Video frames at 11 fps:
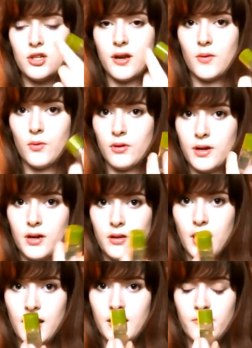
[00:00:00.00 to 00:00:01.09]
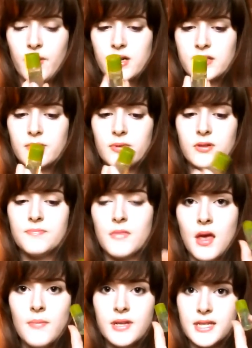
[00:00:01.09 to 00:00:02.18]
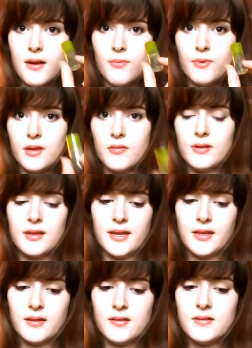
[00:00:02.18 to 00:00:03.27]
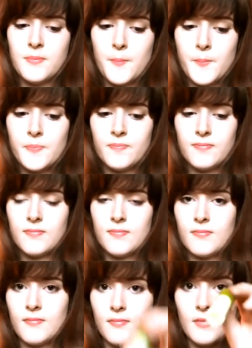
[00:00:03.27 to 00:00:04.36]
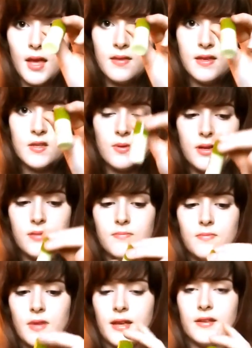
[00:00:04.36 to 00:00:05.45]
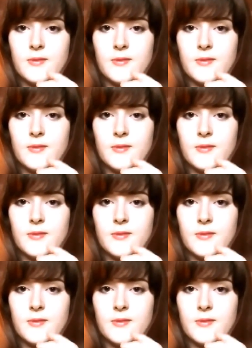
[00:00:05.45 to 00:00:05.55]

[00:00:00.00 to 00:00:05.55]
going to try and order it online if possible, because I really, really like these. And this one, like,